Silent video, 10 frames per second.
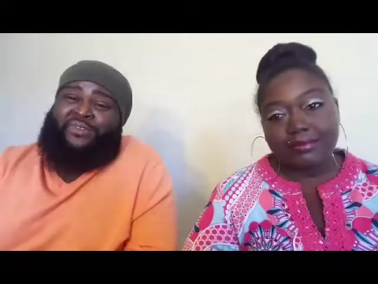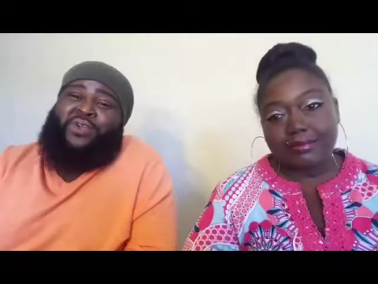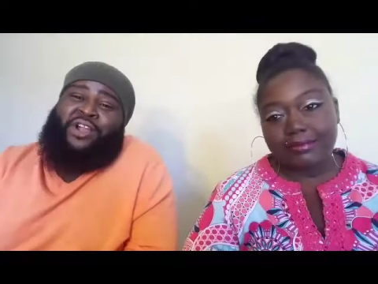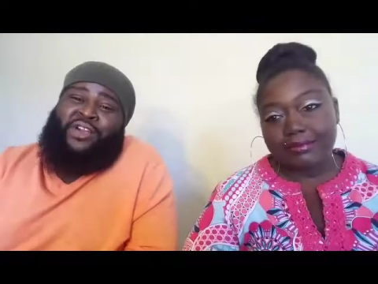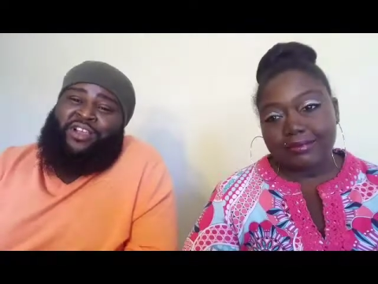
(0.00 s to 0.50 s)

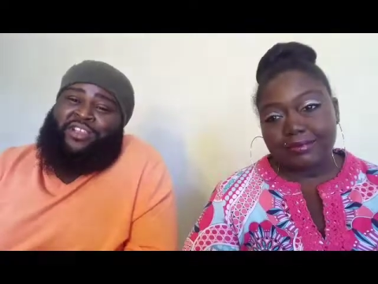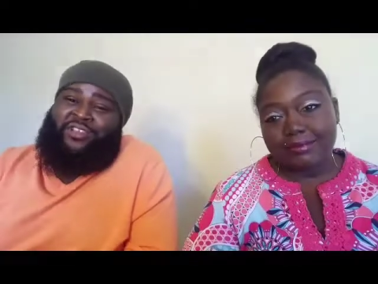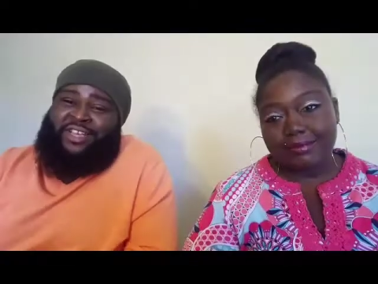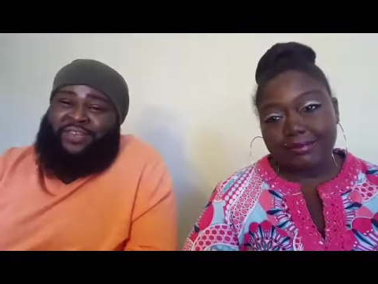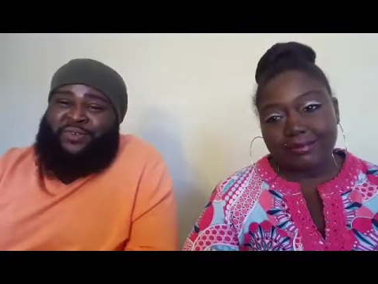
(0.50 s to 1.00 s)
Speaker 1: run across your
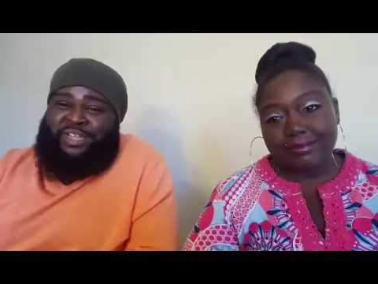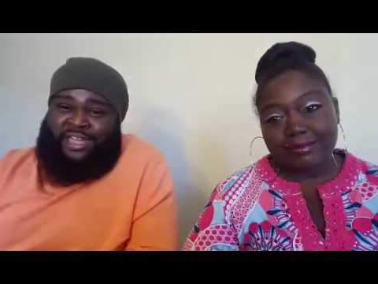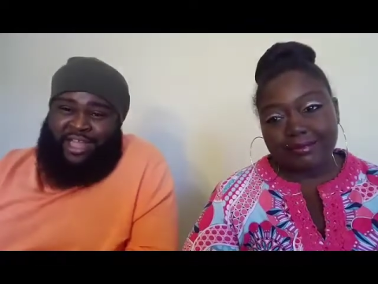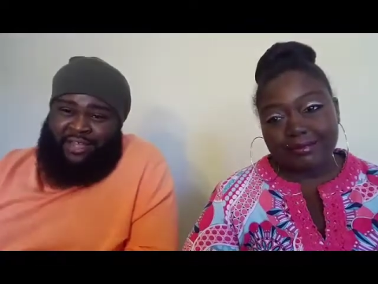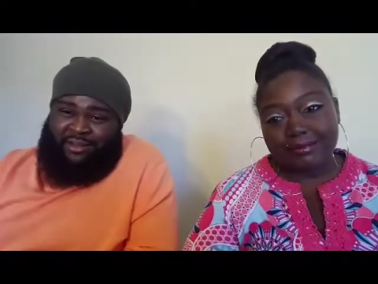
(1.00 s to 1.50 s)
desk, reach
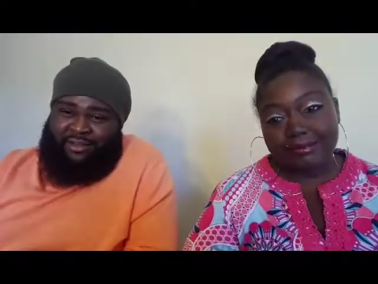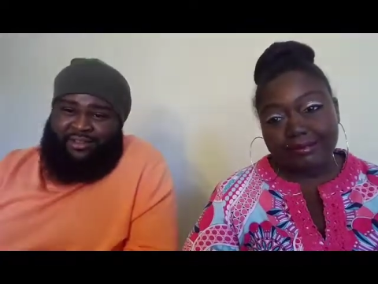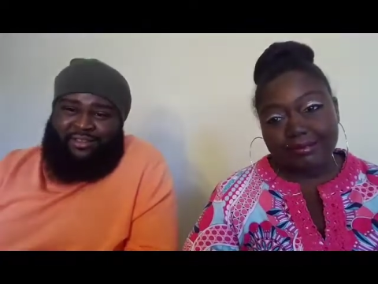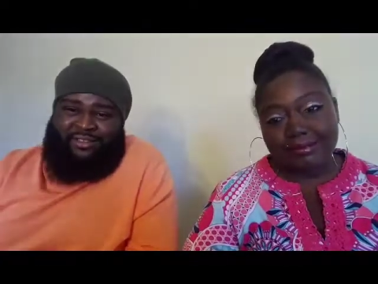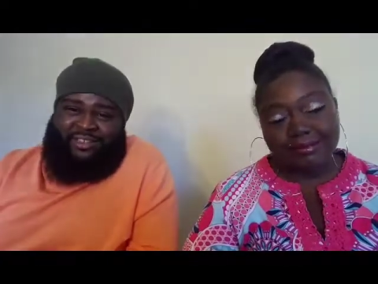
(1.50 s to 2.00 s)
out
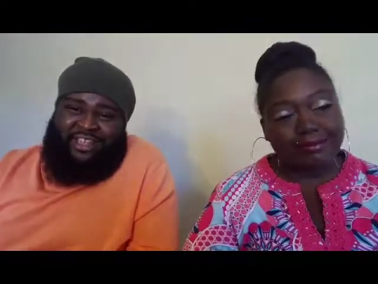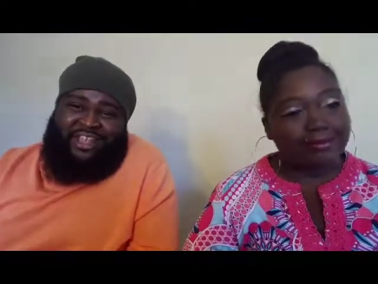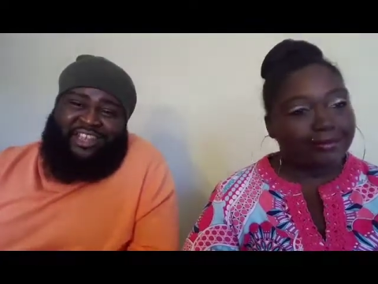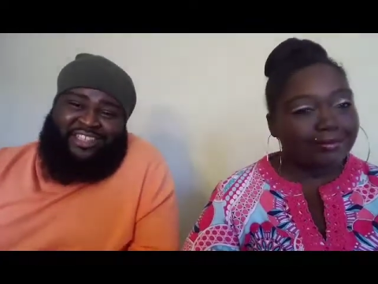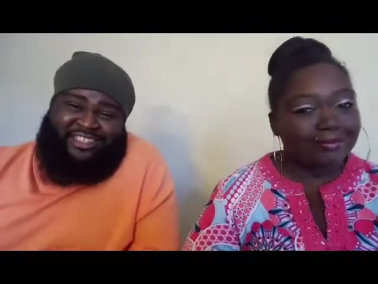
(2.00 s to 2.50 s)
to
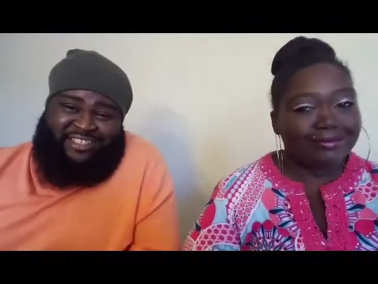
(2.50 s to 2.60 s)
us.